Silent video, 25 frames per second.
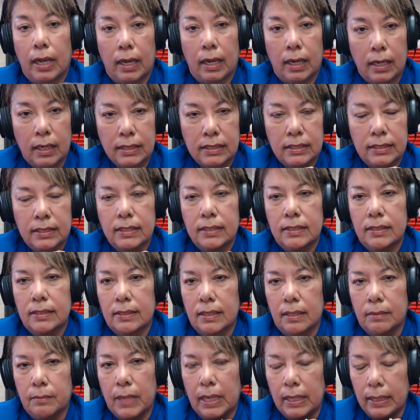assist
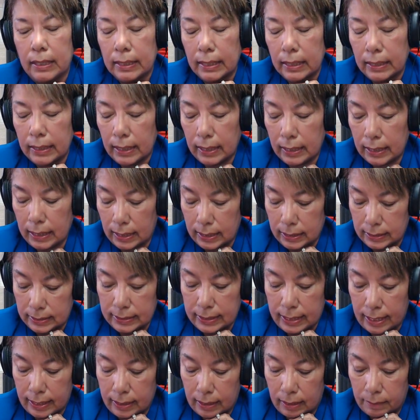them in getting uh,
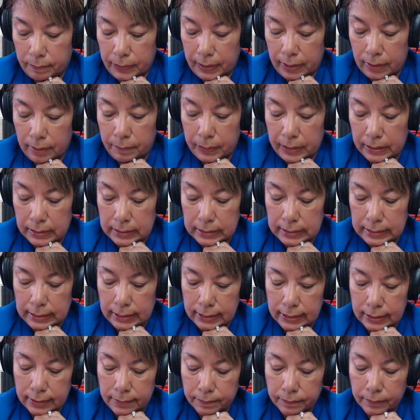set up in a
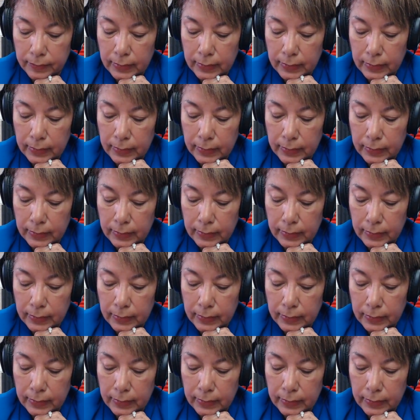business.